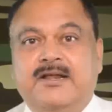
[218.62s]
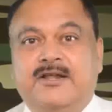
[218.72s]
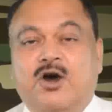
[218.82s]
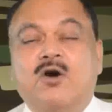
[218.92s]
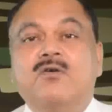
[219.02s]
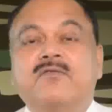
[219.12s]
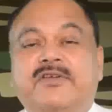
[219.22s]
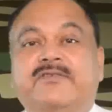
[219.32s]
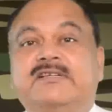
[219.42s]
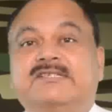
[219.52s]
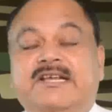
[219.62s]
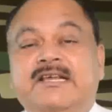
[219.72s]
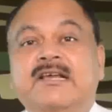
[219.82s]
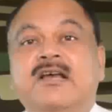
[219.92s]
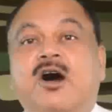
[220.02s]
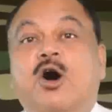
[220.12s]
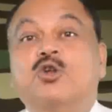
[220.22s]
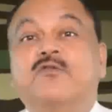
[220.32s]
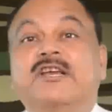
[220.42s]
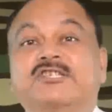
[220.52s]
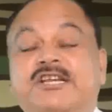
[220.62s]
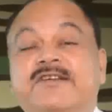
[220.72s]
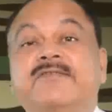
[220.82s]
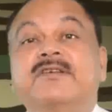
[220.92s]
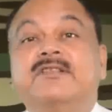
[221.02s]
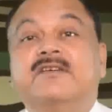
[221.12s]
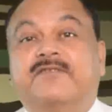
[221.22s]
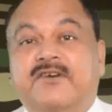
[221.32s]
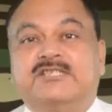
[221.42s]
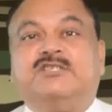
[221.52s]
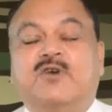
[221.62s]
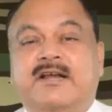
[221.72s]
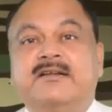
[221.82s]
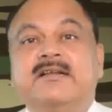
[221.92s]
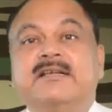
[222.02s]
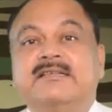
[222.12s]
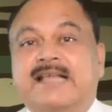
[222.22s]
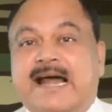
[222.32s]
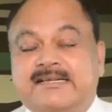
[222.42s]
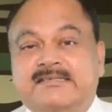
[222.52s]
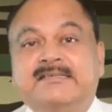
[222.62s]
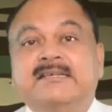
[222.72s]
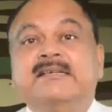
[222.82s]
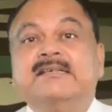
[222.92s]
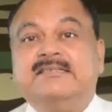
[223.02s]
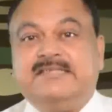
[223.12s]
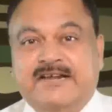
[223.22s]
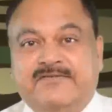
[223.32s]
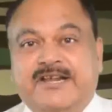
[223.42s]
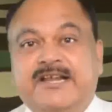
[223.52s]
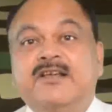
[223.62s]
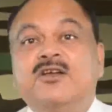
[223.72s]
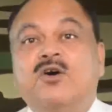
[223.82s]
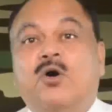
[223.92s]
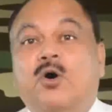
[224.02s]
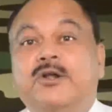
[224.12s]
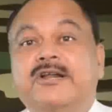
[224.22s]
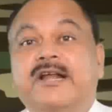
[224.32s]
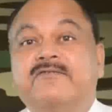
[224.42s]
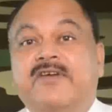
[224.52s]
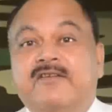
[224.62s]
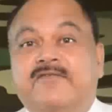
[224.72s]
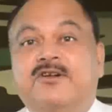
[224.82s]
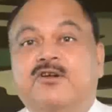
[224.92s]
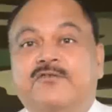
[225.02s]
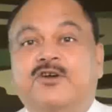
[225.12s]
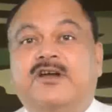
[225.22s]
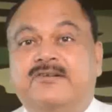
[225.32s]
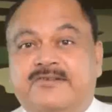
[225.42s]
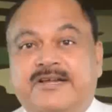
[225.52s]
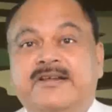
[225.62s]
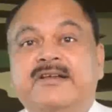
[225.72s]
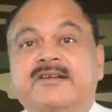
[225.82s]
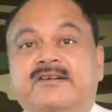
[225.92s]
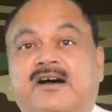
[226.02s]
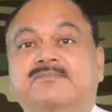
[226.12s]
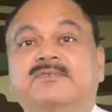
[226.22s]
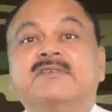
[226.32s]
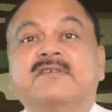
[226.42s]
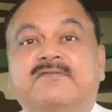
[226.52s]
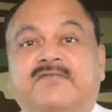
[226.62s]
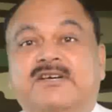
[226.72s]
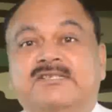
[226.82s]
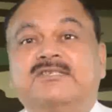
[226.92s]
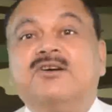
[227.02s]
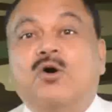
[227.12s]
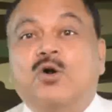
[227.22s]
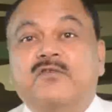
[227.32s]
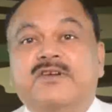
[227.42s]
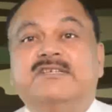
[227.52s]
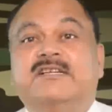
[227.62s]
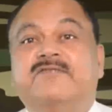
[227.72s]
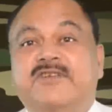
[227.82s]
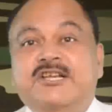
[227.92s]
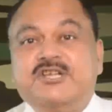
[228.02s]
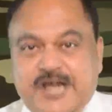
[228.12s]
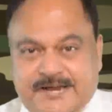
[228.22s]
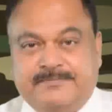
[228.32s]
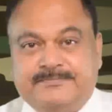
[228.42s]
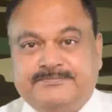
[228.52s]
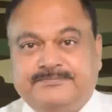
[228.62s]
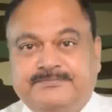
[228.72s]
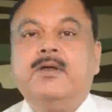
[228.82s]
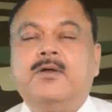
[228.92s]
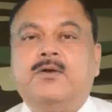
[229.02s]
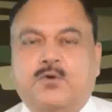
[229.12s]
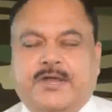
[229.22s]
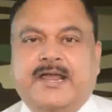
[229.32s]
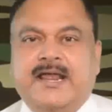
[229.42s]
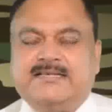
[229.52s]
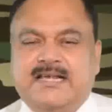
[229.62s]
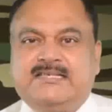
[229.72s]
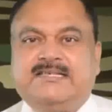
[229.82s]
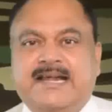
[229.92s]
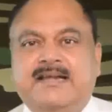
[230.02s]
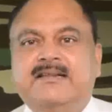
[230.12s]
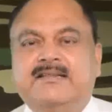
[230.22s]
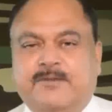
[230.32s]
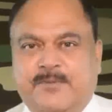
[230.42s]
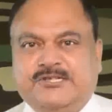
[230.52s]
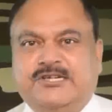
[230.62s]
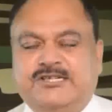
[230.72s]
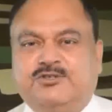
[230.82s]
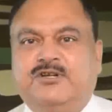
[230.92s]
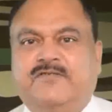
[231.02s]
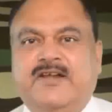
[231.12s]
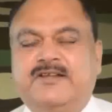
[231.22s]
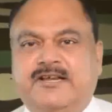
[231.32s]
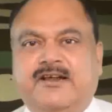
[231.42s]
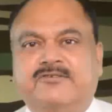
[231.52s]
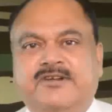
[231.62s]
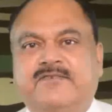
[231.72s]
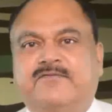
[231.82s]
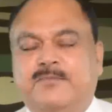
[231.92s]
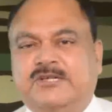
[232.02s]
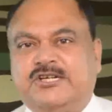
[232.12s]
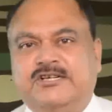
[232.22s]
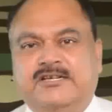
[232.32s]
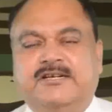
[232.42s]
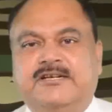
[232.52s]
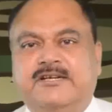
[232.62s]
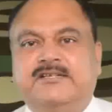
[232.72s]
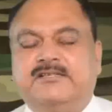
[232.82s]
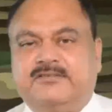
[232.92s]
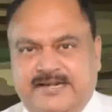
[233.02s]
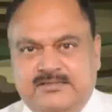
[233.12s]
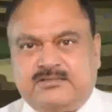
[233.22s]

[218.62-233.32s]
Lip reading: Now we will see how do we achieve the first one, that is safety, honor and welfare of your country comes first, always and every time. Okay, as I said, the mission is to defend the country from external and internal threats.